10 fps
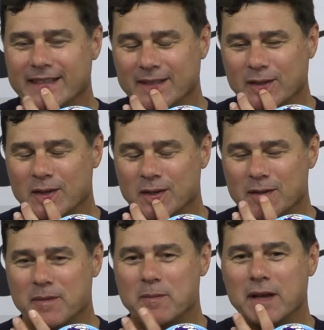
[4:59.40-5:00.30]
uh
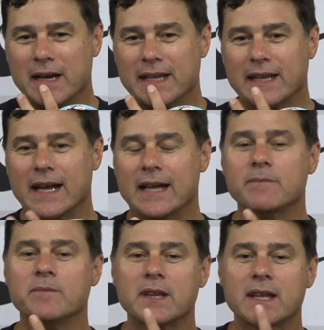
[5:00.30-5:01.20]
the Premier League.
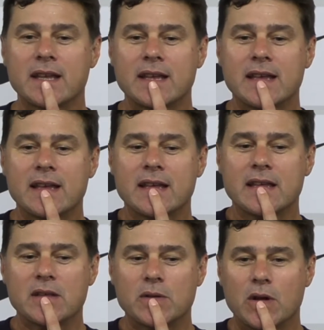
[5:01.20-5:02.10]
And,
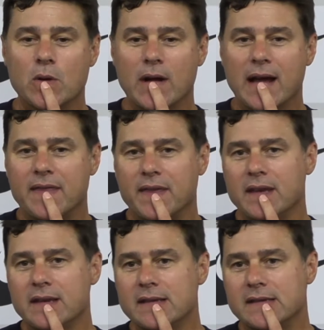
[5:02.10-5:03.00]
you know, I
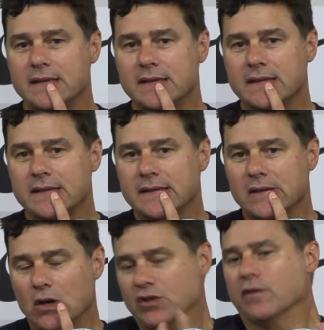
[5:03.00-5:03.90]
think it's
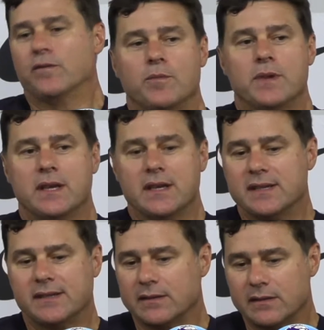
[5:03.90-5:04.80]
also me
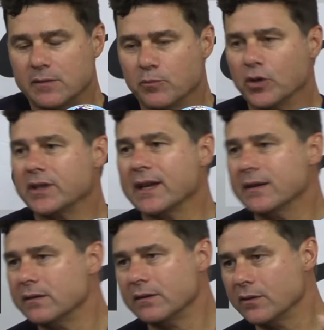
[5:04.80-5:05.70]
it's, it's
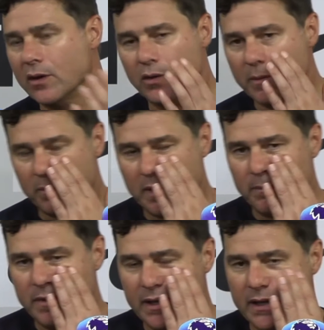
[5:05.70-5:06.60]
important, you know, the,
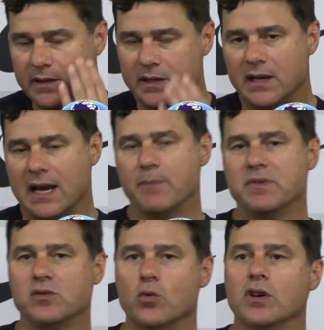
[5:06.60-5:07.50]
the, the, club
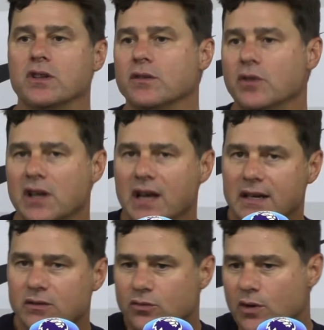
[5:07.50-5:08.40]
is working really
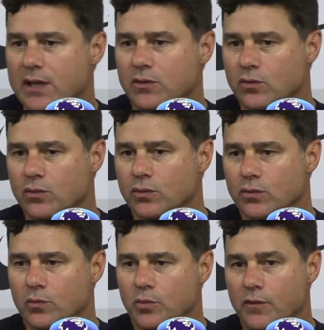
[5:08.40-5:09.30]
hard to try to,
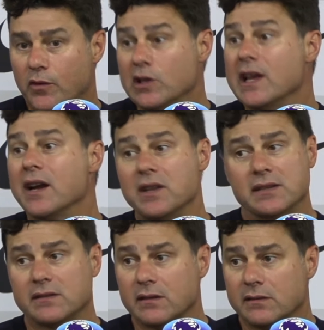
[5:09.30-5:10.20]
to improve all the
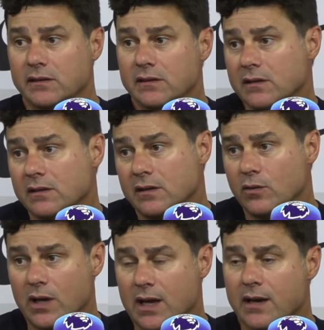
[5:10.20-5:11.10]
areas. I think
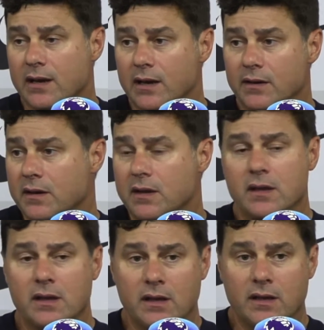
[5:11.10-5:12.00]
we can learn
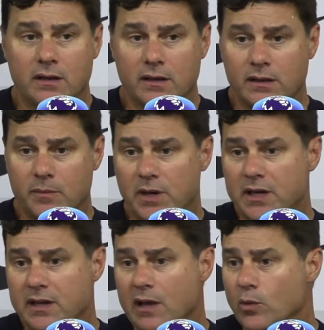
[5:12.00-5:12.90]
uh, the
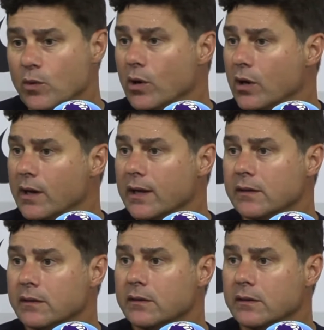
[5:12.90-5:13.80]
player that we want
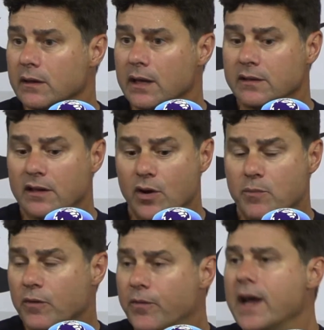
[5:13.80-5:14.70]
and, and the
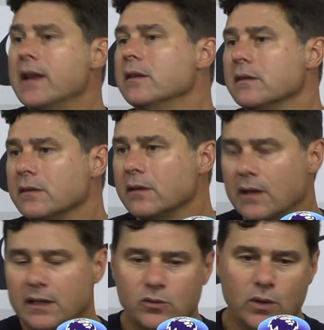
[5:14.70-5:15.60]
right profile
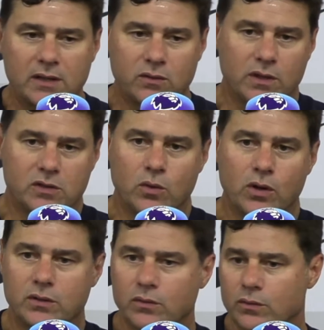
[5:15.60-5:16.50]
and to add to the
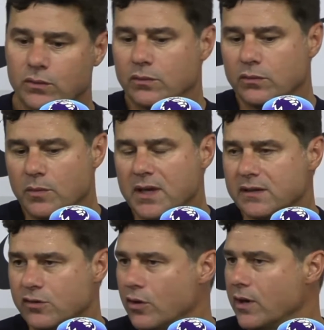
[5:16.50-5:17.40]
squad to, to make it
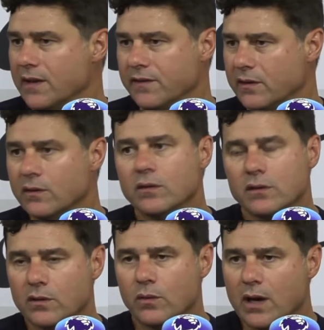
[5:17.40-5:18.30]
stronger, I think
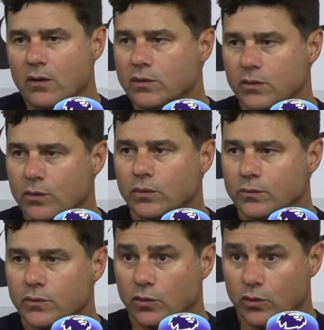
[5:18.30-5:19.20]
we are going to,
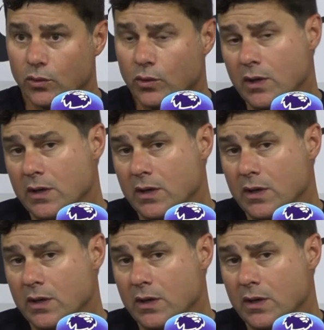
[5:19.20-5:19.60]
to do.